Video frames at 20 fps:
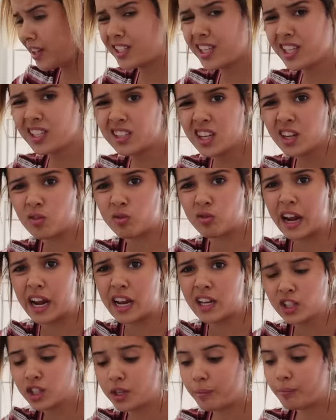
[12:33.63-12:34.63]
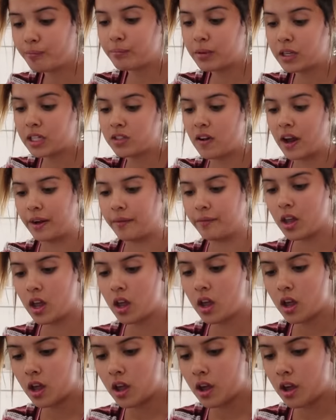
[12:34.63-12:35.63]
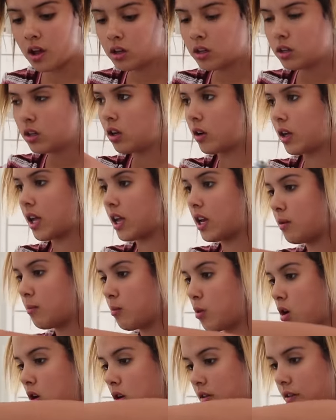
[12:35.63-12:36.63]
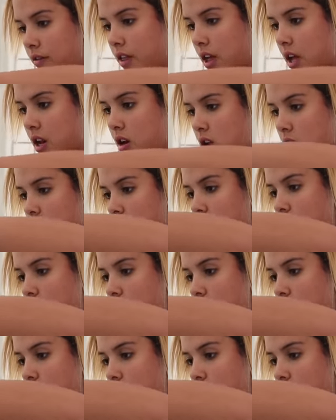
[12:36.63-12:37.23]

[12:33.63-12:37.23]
It tastes like ranch, but it's fine. Okay, I need more of that.